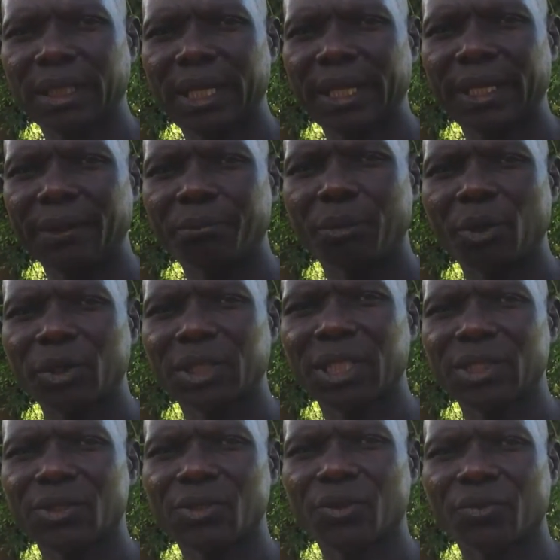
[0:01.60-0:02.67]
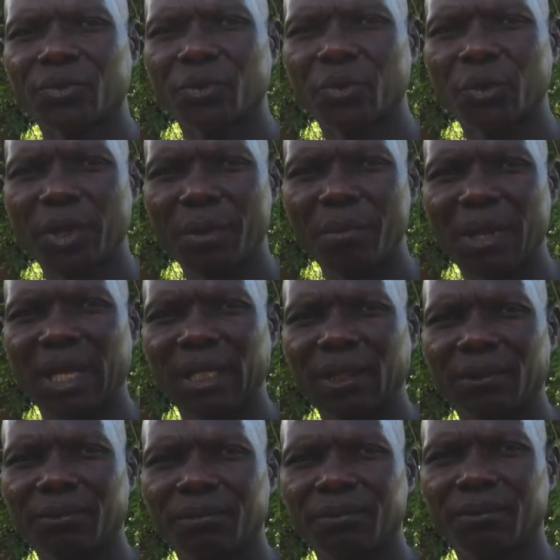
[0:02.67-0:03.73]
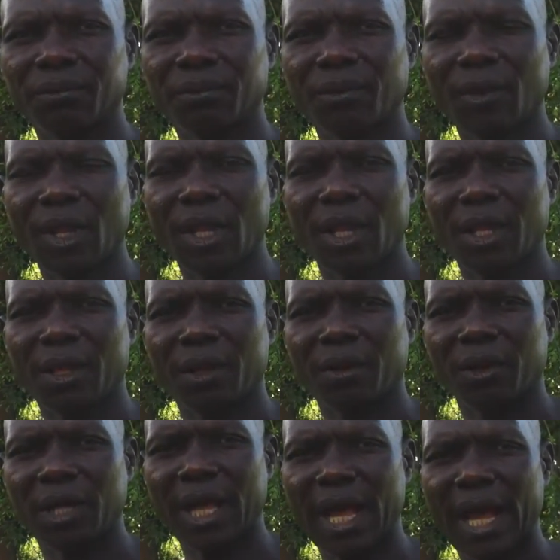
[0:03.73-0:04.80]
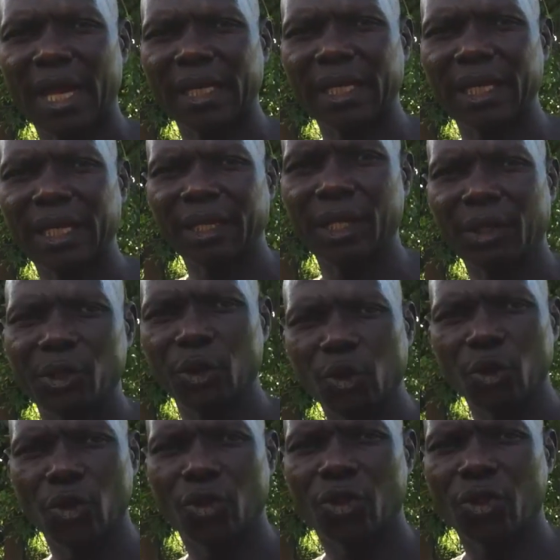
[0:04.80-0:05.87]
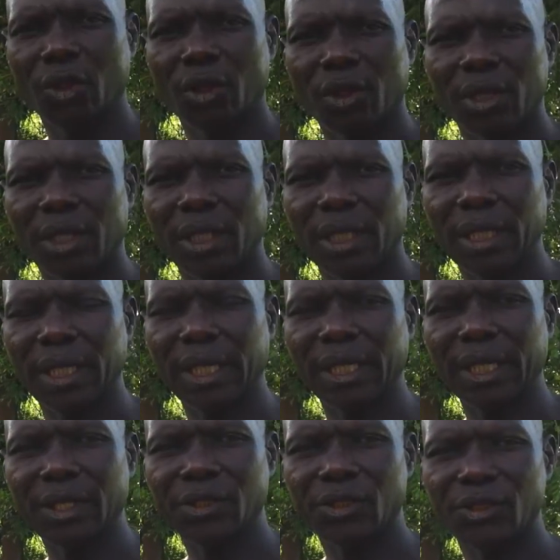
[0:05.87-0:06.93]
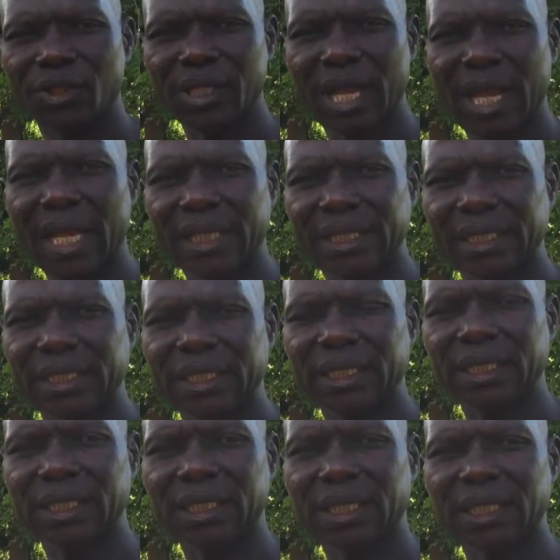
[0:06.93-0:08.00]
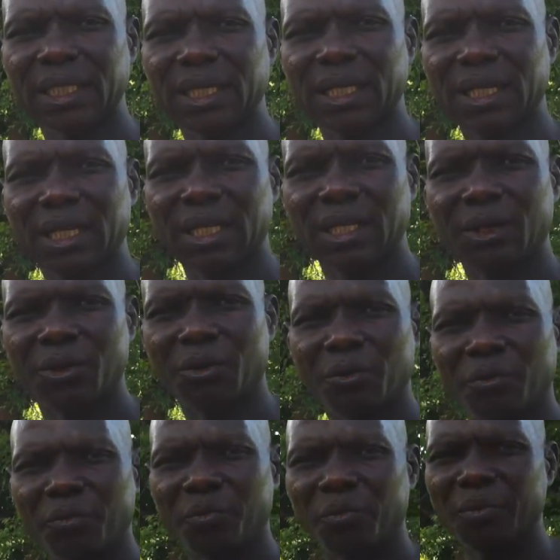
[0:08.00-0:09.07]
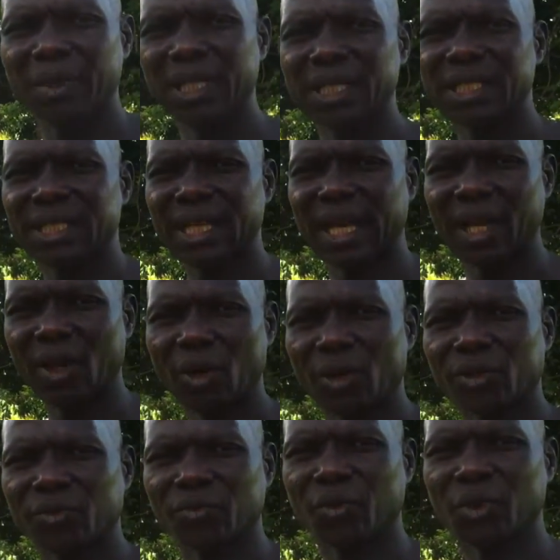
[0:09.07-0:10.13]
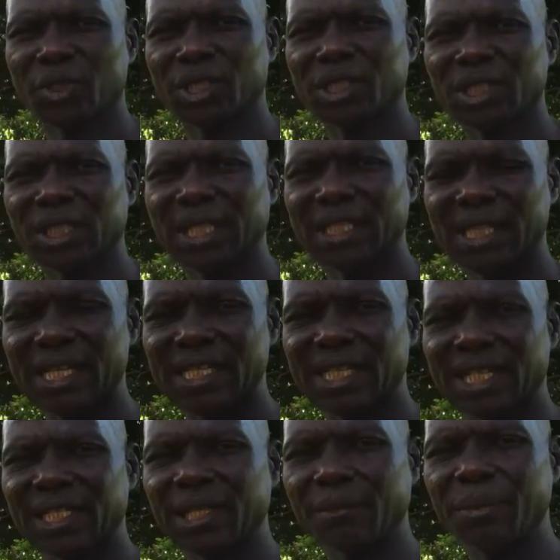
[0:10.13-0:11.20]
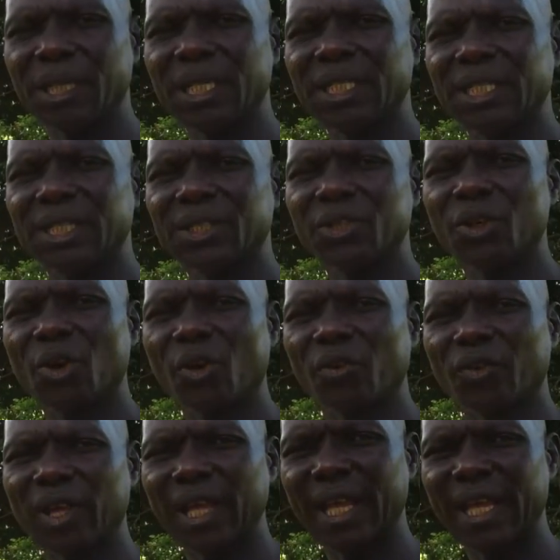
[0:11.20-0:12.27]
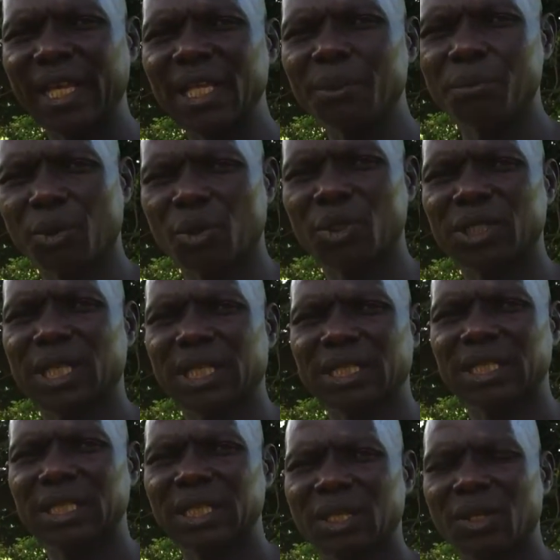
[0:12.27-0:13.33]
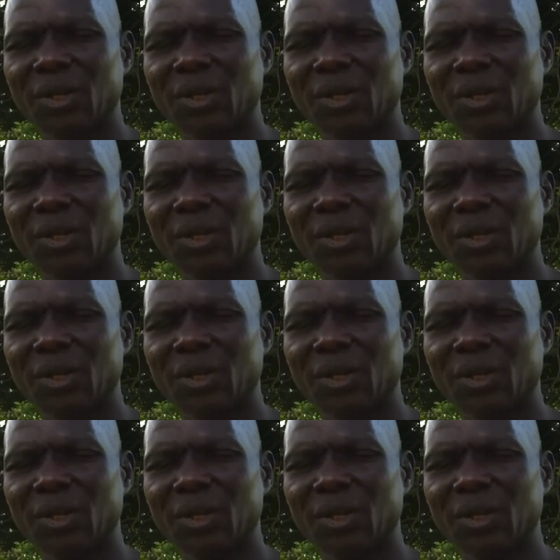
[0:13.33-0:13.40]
the importance of women and the youth in a society means a lot for the sustainability of any project,